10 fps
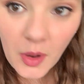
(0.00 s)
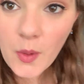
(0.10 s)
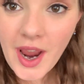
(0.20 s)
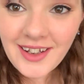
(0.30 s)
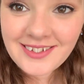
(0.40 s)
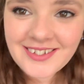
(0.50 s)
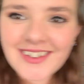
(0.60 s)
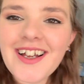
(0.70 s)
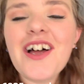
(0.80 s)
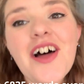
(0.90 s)
Okay.
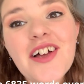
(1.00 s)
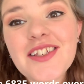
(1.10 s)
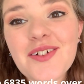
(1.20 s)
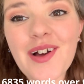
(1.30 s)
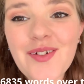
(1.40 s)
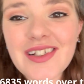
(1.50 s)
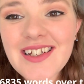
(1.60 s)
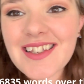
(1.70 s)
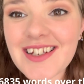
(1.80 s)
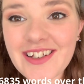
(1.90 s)
So I
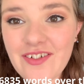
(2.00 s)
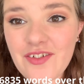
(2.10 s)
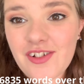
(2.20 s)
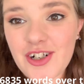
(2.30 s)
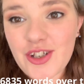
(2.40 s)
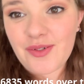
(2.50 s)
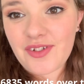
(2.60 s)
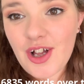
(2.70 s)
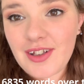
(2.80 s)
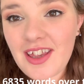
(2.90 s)
realized that I never finished the
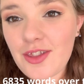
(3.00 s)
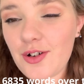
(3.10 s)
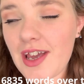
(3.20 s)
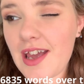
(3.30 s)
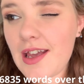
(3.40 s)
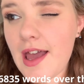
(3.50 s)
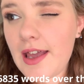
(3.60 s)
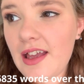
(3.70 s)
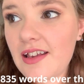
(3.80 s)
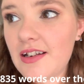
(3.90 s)
vlog the other day,
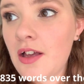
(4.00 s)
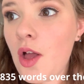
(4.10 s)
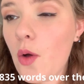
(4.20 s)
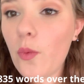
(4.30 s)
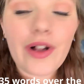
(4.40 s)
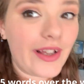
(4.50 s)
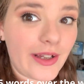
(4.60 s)
and while